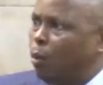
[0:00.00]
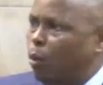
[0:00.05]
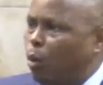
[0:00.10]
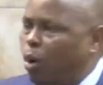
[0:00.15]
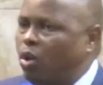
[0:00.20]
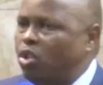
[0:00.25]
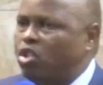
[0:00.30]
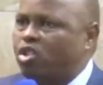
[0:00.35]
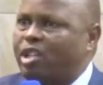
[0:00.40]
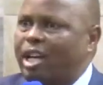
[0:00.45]

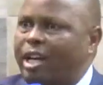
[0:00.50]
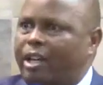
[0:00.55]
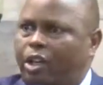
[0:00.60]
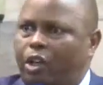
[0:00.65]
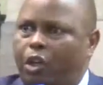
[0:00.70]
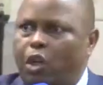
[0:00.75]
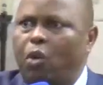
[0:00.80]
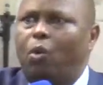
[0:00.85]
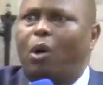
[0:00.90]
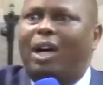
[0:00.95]
will
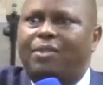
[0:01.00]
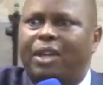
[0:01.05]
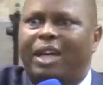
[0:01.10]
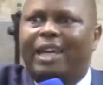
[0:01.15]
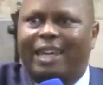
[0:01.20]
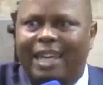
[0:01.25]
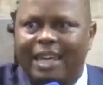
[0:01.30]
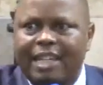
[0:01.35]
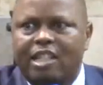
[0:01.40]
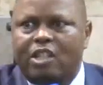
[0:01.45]
secure the
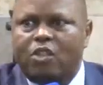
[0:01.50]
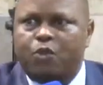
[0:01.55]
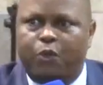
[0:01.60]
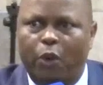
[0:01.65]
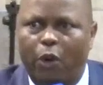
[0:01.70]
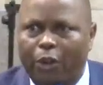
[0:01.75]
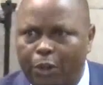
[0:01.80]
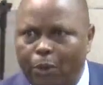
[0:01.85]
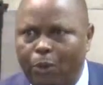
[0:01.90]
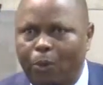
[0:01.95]
gates
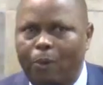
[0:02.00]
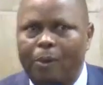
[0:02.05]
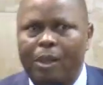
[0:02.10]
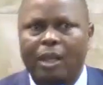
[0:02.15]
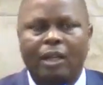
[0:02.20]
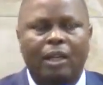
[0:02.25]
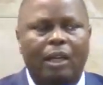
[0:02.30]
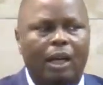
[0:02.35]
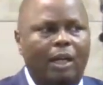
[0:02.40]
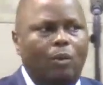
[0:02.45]
for you.
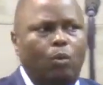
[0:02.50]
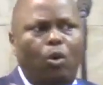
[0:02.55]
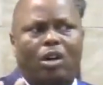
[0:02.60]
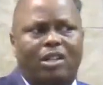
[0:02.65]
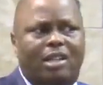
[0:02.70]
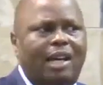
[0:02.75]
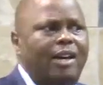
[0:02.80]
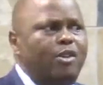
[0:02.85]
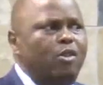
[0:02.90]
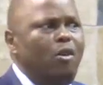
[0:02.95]
And
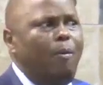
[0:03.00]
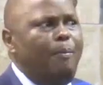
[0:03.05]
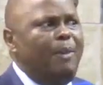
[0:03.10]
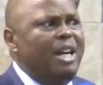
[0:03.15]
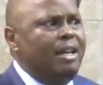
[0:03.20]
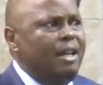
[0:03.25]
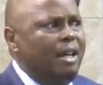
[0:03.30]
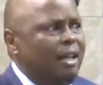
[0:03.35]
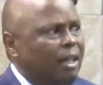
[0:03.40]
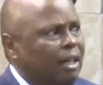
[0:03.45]
what are you
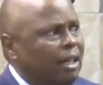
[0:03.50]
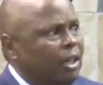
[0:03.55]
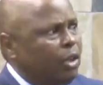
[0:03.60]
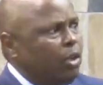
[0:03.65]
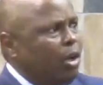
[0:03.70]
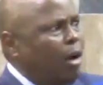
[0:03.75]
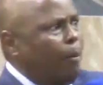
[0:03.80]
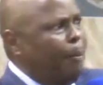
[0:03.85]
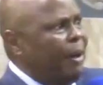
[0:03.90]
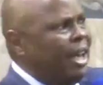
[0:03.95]
obeying?
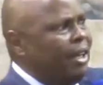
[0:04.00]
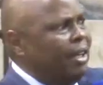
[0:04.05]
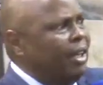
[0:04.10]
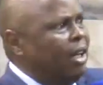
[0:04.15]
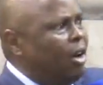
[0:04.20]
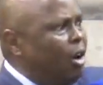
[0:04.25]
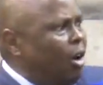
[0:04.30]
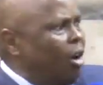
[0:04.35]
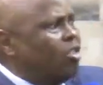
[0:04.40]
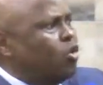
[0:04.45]
You're
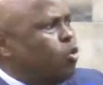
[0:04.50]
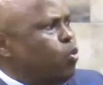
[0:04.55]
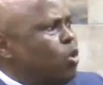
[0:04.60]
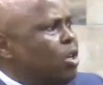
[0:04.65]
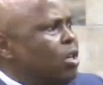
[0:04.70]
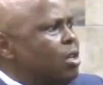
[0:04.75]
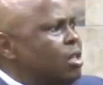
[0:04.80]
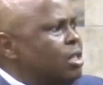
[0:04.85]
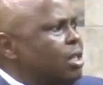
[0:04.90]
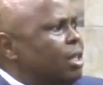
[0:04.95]
obeying God's
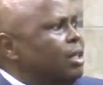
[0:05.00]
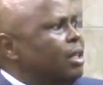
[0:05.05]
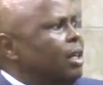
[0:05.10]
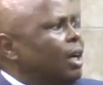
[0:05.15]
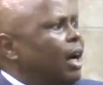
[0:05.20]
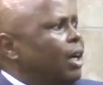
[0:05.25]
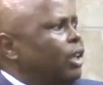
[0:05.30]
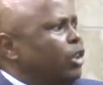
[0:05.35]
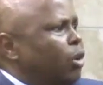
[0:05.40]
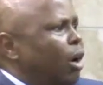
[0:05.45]
word.
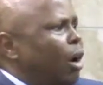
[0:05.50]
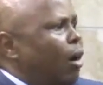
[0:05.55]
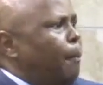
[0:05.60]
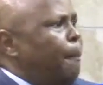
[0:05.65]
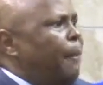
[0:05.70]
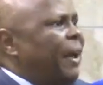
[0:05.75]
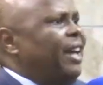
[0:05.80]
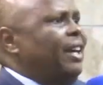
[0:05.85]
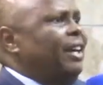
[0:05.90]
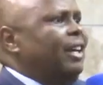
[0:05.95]
You're
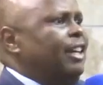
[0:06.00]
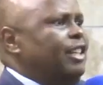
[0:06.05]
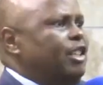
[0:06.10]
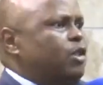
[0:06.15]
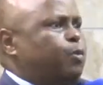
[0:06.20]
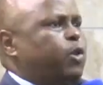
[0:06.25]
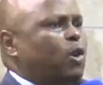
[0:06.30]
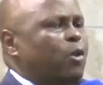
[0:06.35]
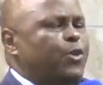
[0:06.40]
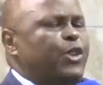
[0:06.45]
obeying
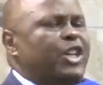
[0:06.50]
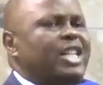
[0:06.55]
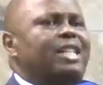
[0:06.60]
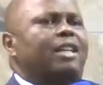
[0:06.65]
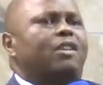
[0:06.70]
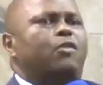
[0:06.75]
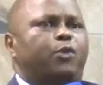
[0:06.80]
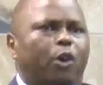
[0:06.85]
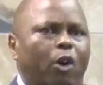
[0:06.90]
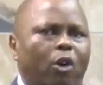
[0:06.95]
his
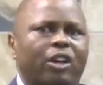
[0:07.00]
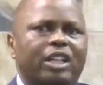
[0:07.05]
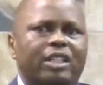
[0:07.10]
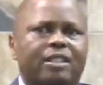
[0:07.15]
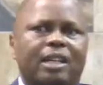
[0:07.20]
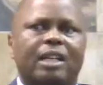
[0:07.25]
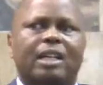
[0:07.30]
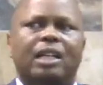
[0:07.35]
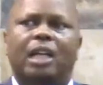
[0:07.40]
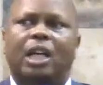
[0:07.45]
prophetic
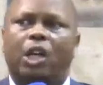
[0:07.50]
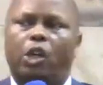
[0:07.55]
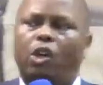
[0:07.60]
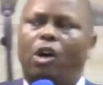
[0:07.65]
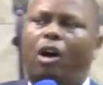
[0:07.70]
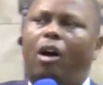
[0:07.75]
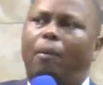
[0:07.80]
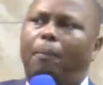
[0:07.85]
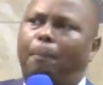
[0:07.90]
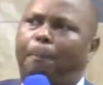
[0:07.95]
voice.
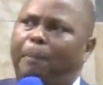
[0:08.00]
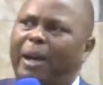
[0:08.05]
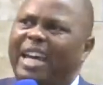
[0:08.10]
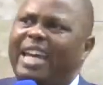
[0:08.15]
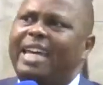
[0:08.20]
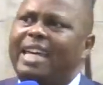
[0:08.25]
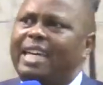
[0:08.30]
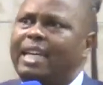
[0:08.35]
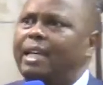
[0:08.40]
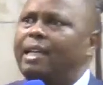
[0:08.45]
You're
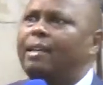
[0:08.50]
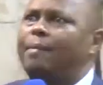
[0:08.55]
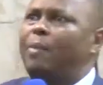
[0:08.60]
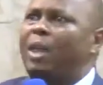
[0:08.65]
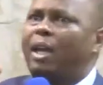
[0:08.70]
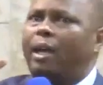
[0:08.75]
obeying